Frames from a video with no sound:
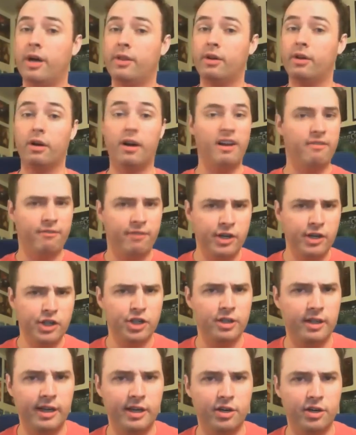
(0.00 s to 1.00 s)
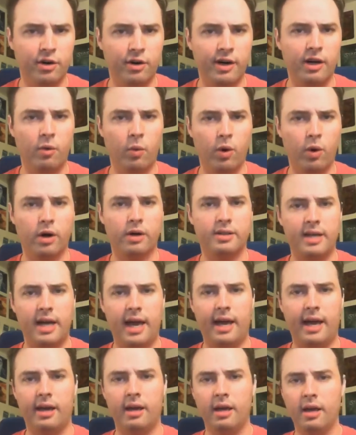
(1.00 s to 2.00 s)
other efficiently during a
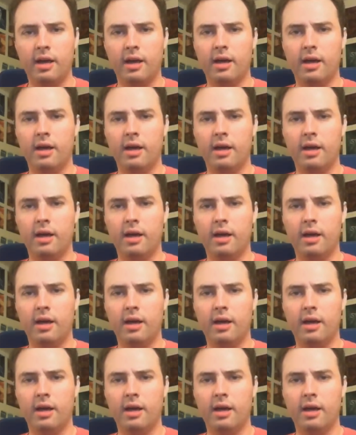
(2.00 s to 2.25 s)
workday